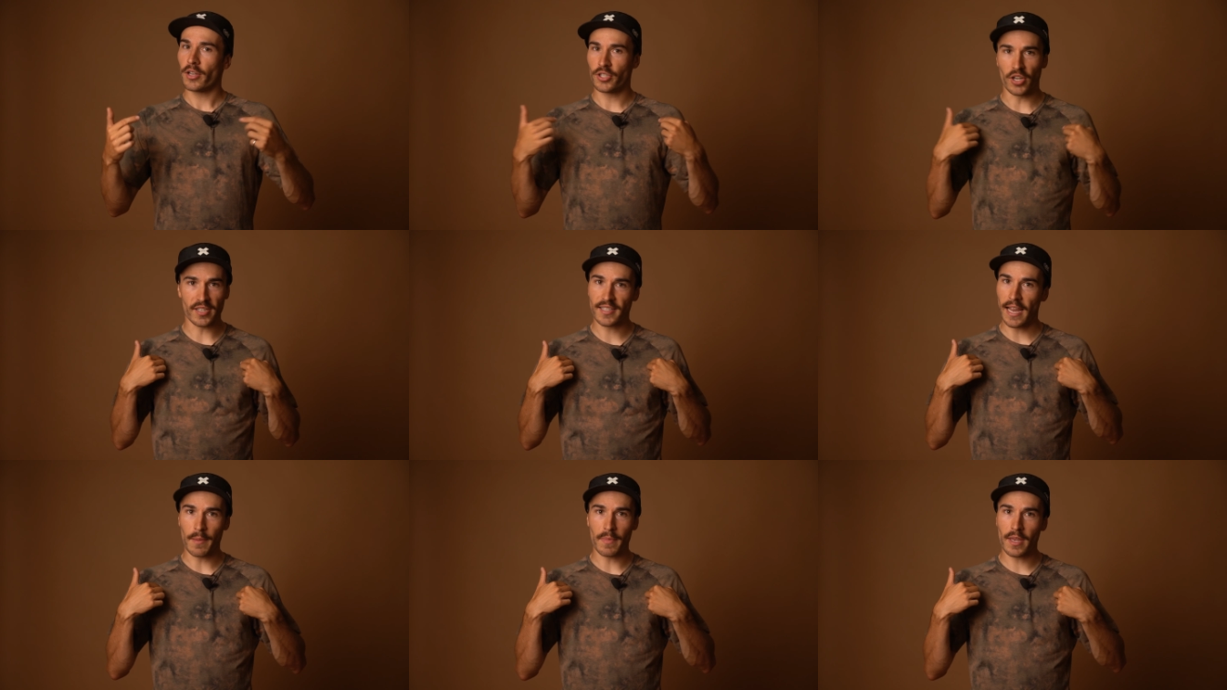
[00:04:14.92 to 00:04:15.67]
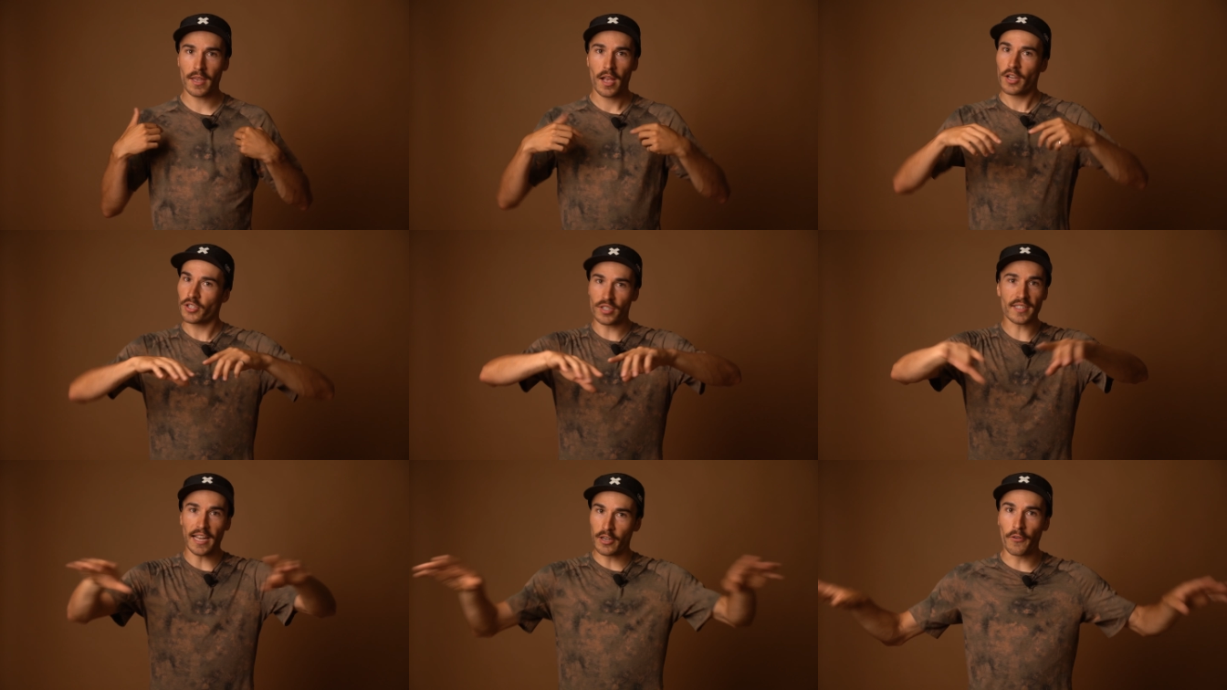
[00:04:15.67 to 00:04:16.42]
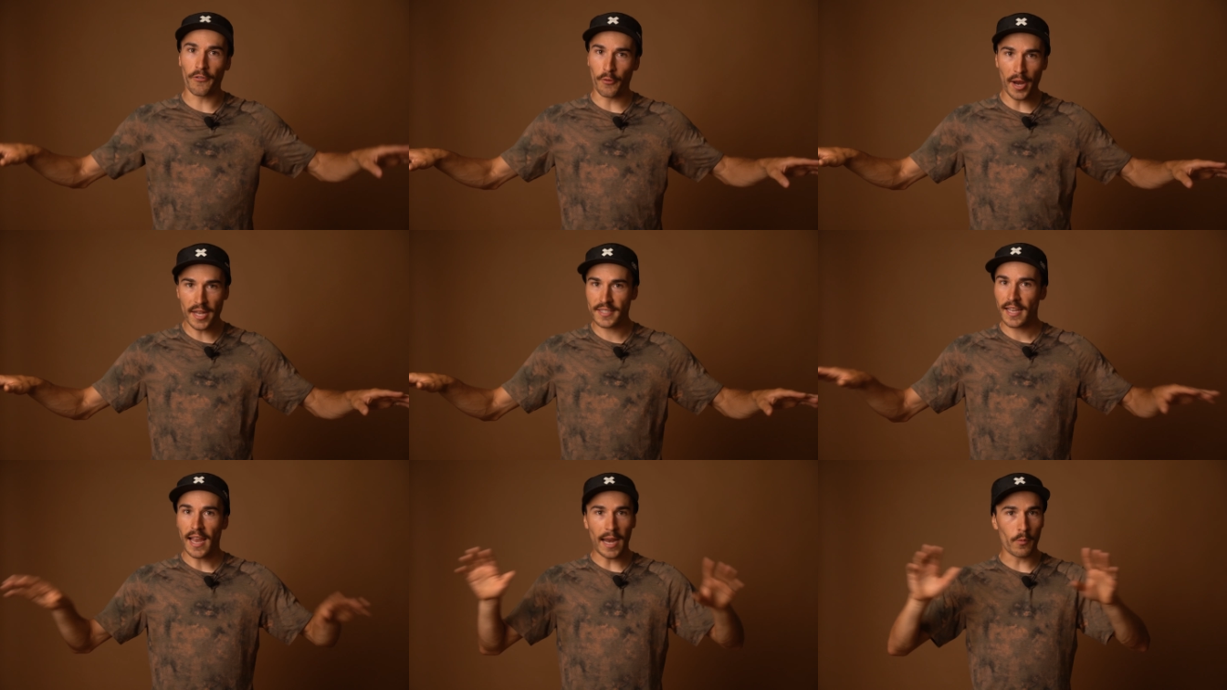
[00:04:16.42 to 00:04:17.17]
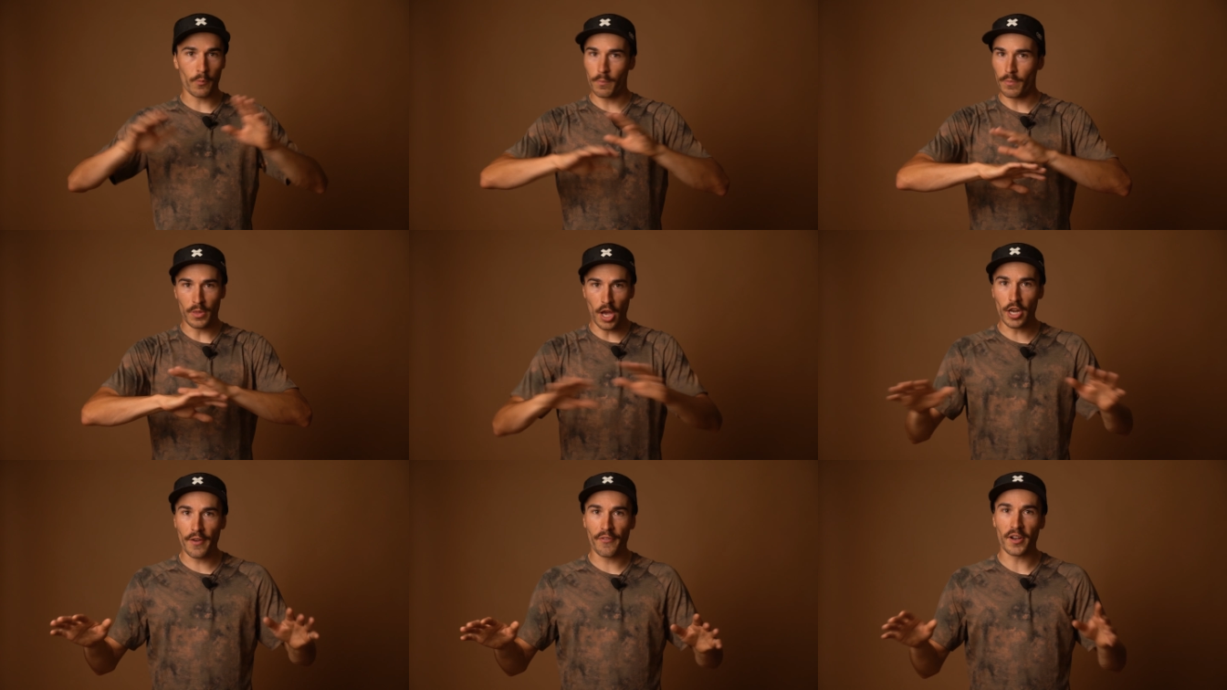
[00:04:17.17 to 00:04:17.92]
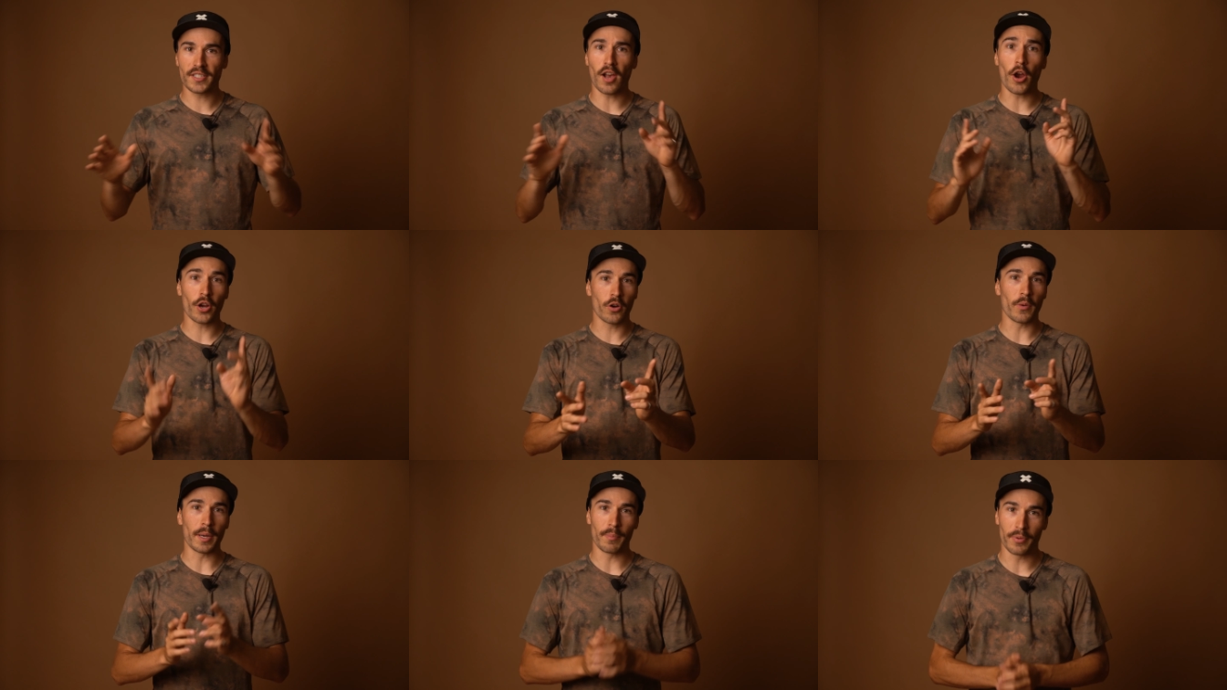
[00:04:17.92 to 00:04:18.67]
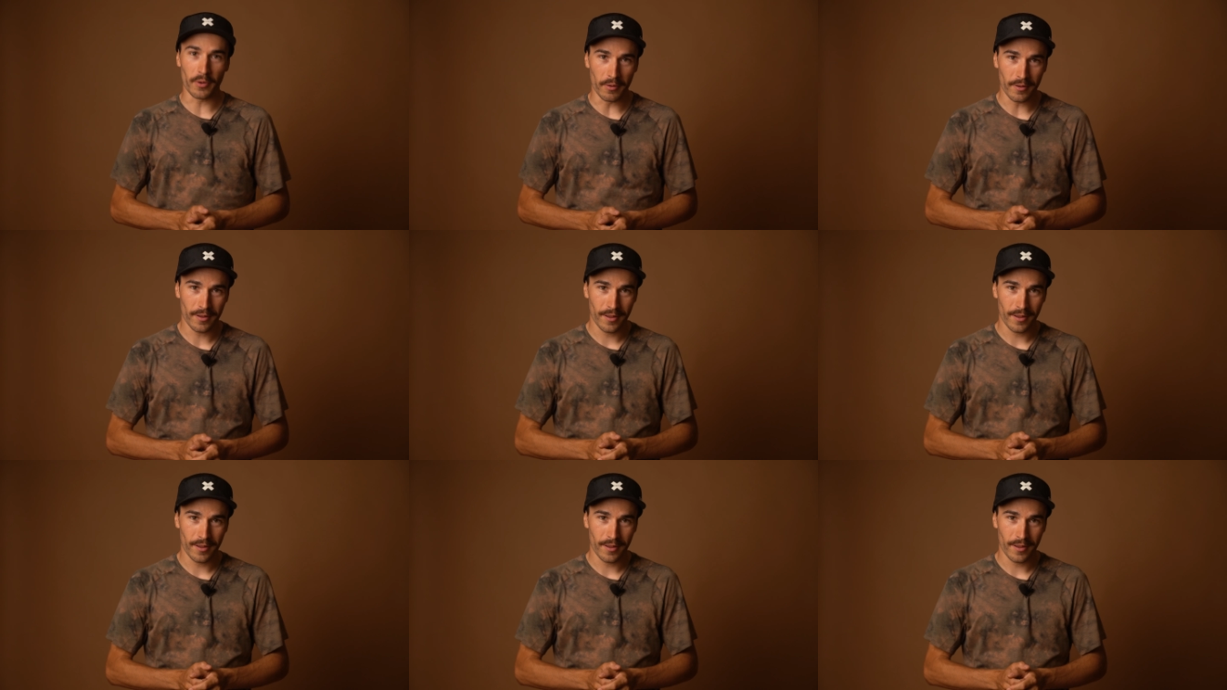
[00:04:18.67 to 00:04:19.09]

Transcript: just like me, just like your friends, and none of us are going pro.